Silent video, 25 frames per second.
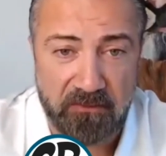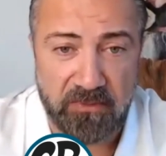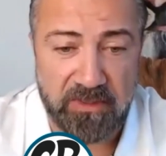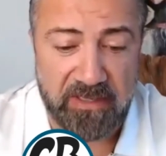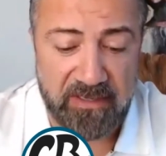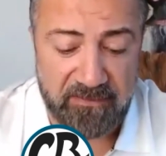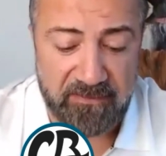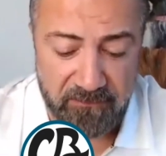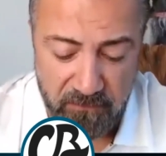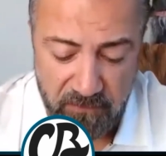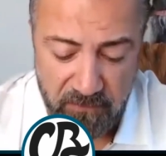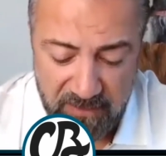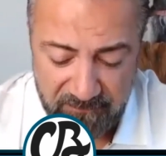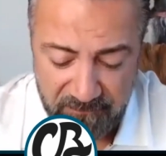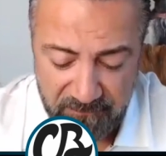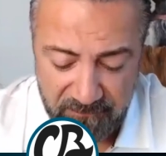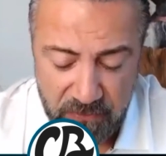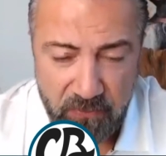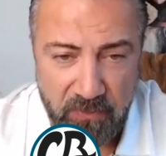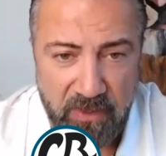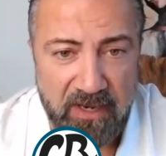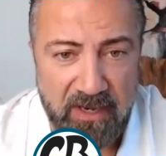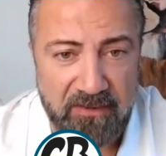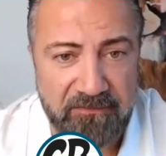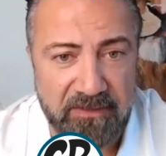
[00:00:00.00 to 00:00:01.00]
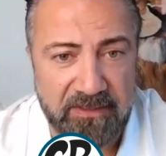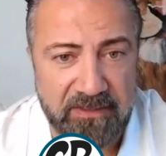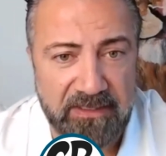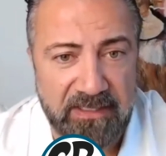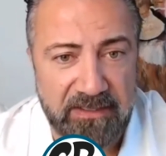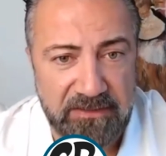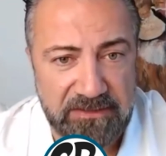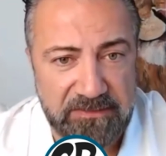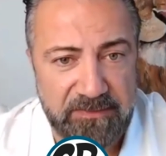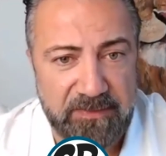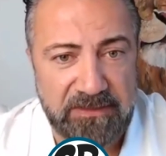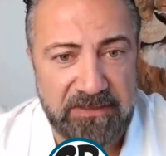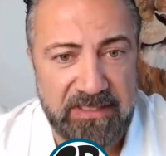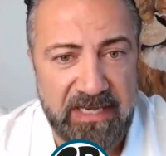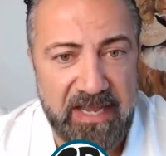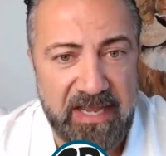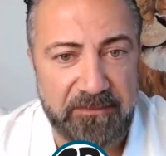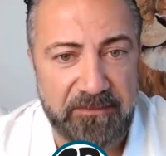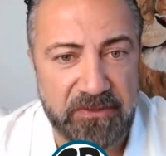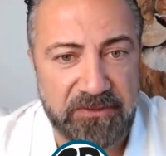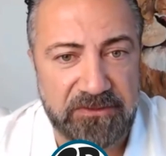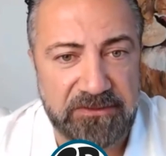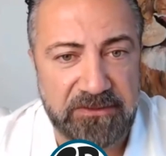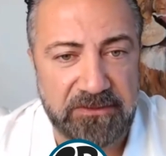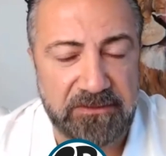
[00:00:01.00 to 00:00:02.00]
whatever you offer? Can you speak to that
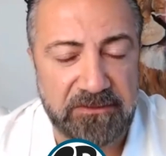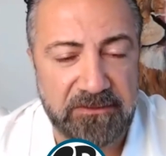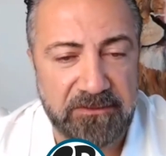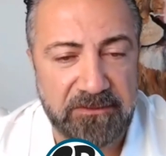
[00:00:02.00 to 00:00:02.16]
person?